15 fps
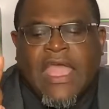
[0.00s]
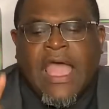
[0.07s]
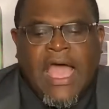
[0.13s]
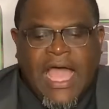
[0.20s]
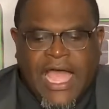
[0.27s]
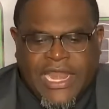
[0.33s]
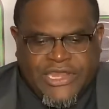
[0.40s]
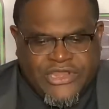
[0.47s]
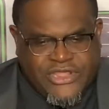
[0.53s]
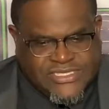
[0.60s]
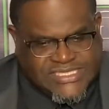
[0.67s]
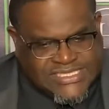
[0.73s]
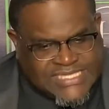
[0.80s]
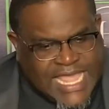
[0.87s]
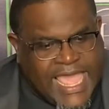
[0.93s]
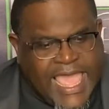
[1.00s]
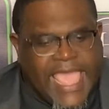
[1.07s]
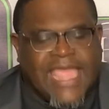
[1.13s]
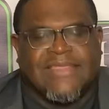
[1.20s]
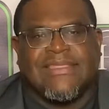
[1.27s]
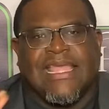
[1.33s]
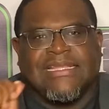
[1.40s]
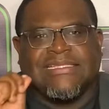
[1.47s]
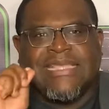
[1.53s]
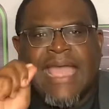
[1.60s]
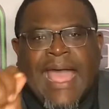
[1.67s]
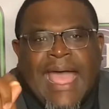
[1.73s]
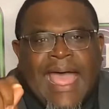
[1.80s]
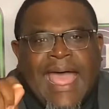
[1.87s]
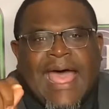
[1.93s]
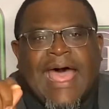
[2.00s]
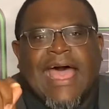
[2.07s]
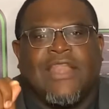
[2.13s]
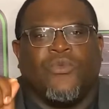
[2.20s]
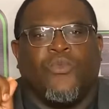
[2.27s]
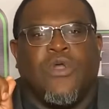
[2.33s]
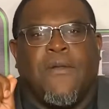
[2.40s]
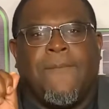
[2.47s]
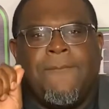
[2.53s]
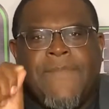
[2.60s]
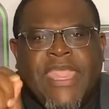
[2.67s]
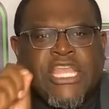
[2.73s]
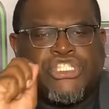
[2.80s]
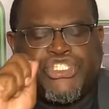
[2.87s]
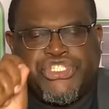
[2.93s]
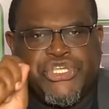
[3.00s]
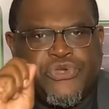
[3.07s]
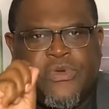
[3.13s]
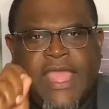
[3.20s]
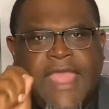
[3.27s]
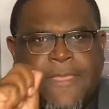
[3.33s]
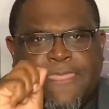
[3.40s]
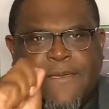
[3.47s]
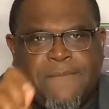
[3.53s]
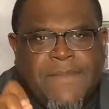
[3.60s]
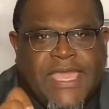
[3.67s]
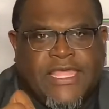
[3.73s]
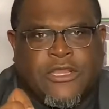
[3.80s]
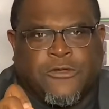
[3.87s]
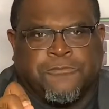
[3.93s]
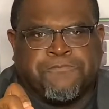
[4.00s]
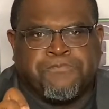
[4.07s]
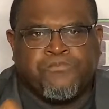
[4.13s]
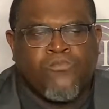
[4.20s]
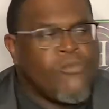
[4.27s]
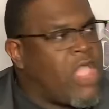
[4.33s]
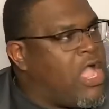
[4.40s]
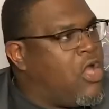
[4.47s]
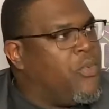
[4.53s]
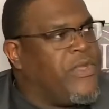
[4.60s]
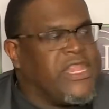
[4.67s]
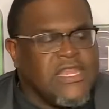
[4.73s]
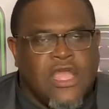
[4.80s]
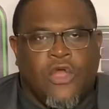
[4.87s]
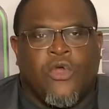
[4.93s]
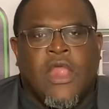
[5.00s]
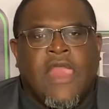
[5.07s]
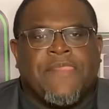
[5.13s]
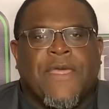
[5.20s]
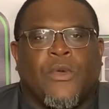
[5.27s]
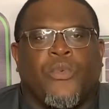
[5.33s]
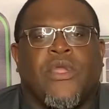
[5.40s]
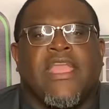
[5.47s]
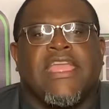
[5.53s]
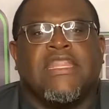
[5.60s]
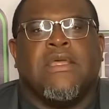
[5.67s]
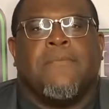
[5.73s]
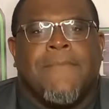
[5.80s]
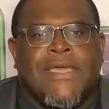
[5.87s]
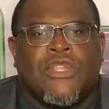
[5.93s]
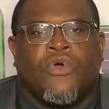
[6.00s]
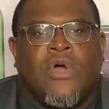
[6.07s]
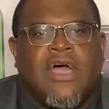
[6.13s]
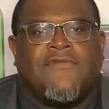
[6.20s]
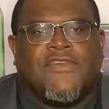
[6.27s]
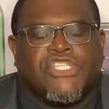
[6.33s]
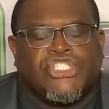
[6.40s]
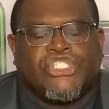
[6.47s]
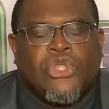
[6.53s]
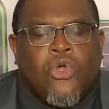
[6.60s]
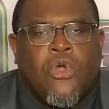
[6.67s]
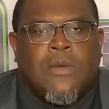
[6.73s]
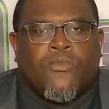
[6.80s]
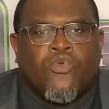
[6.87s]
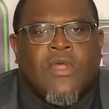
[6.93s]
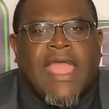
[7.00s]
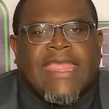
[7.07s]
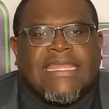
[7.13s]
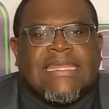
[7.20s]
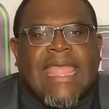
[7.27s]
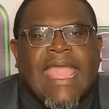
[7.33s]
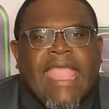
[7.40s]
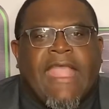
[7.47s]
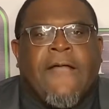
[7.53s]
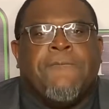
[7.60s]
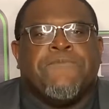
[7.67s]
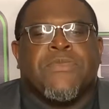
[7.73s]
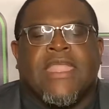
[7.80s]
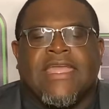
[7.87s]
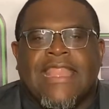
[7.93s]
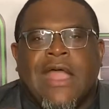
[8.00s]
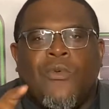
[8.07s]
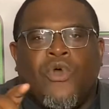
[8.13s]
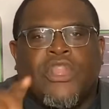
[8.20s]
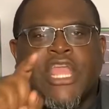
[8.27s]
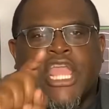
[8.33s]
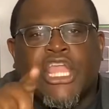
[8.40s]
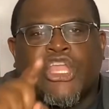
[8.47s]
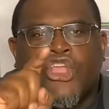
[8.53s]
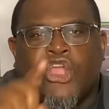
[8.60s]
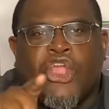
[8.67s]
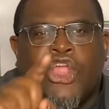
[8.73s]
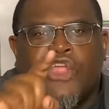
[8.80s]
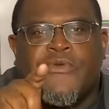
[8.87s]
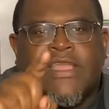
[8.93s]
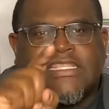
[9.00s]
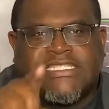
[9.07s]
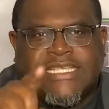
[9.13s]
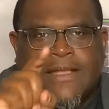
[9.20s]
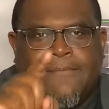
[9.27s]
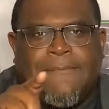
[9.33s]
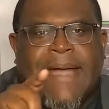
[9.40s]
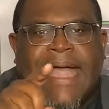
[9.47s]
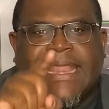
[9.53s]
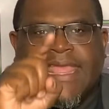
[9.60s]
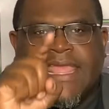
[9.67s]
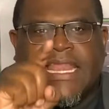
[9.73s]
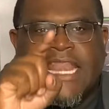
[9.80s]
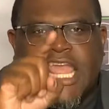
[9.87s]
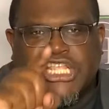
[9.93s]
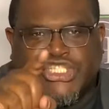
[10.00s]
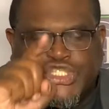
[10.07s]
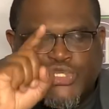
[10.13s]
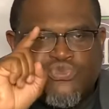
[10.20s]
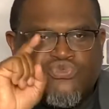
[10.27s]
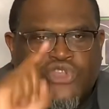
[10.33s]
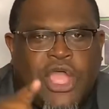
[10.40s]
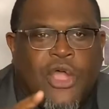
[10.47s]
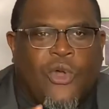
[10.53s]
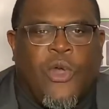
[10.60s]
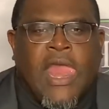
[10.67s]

understand that God will meet you in the middle. Oh, we know that we're in the middle of a storm right now. And I want to encourage somebody and let you know